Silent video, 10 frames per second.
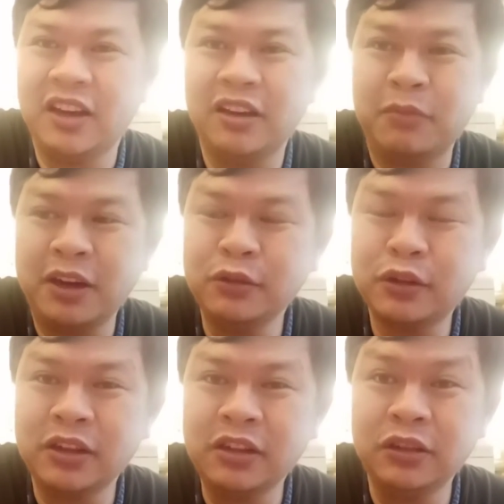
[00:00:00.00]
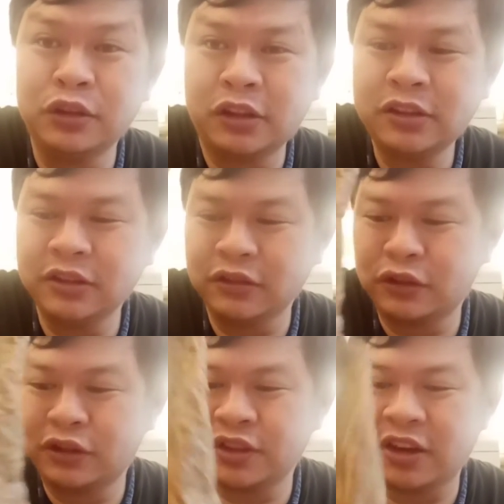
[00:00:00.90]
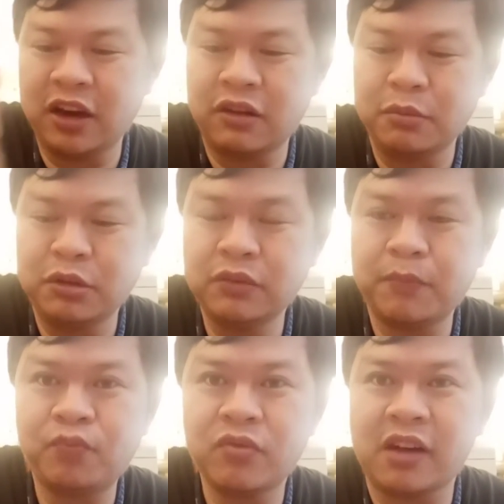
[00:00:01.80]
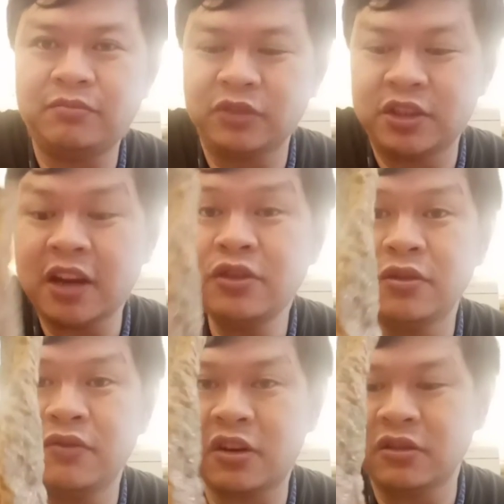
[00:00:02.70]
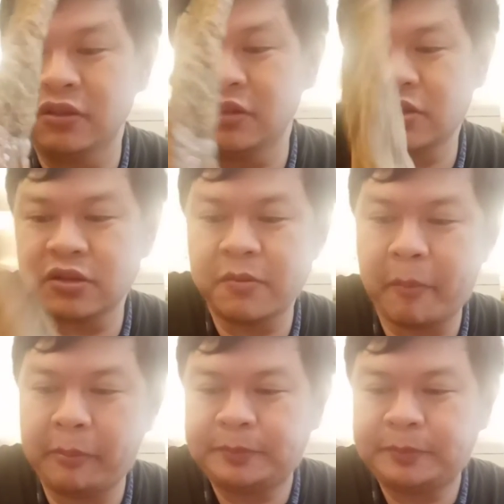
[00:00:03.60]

It might look a little daunting or scary, but it's actually very delicious.